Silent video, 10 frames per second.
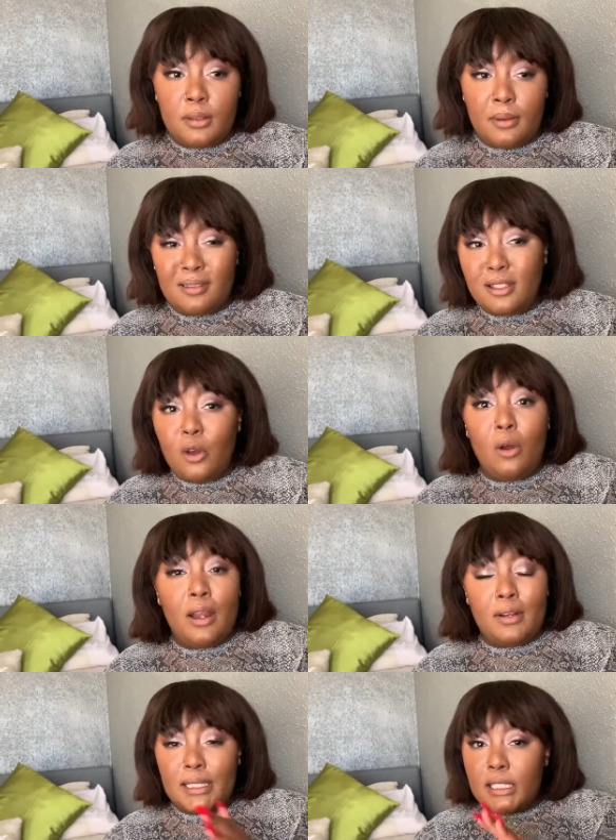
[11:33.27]
So it
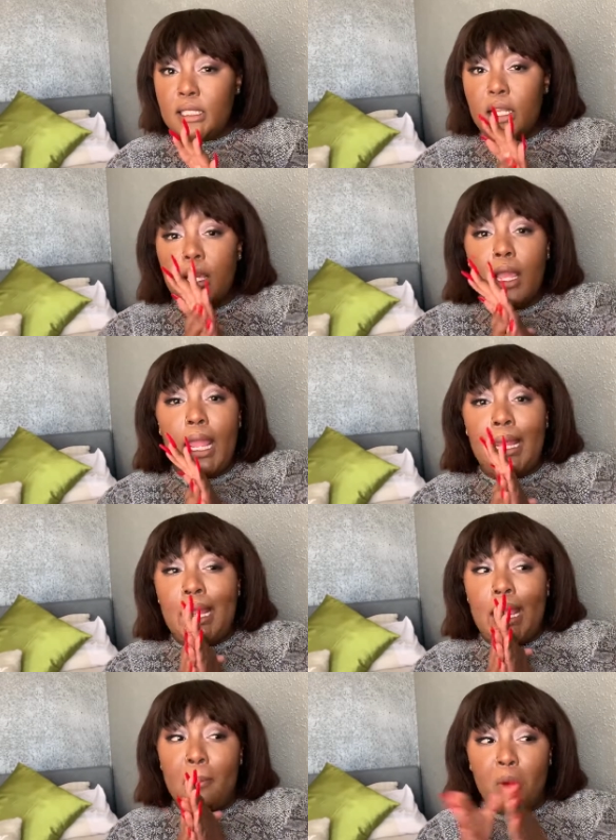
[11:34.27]
was just a,
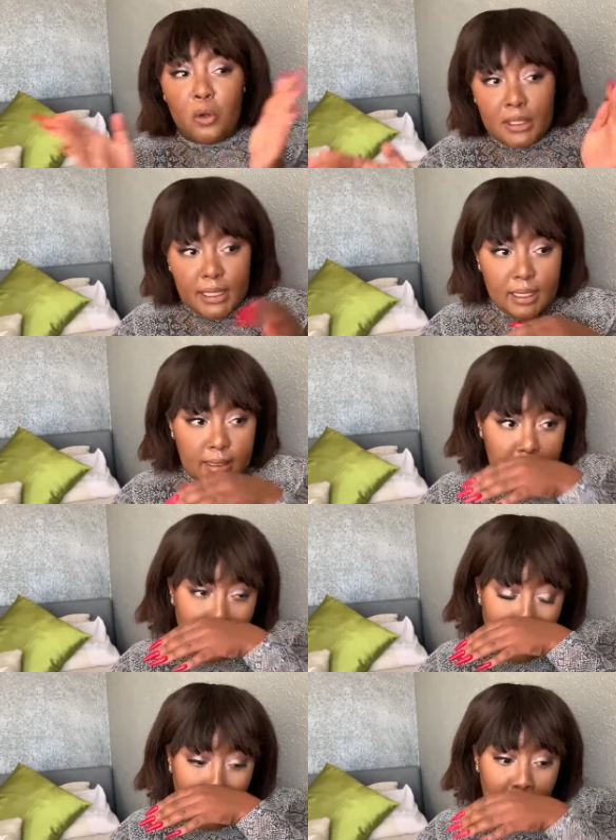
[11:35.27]
a, a process.
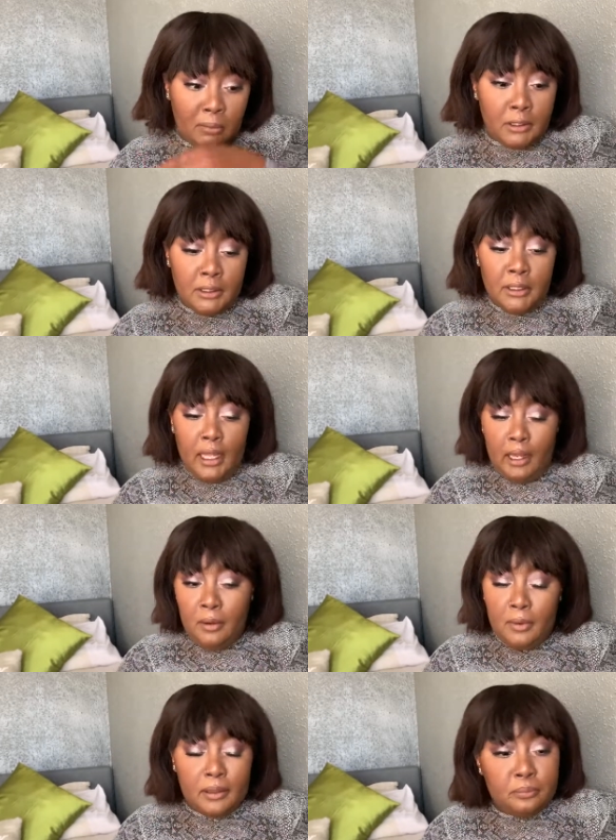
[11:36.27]

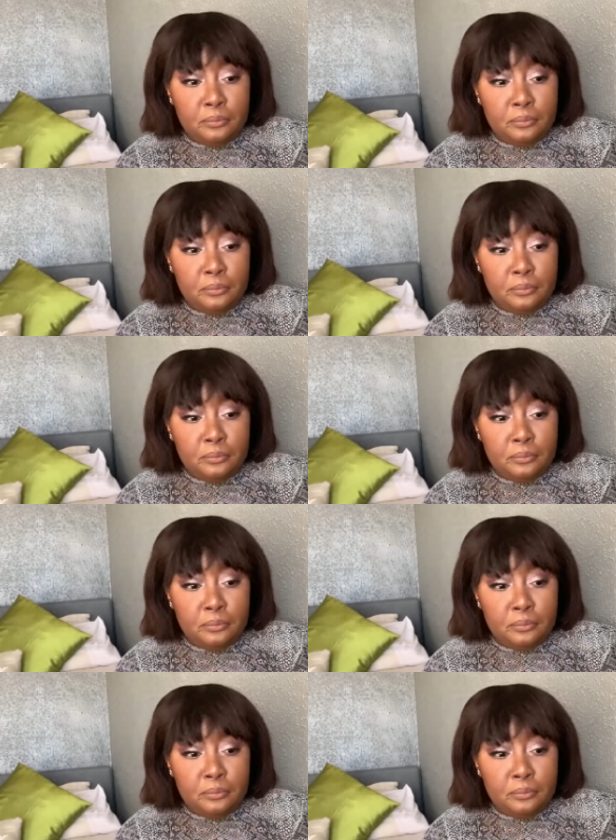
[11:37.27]
Anyway,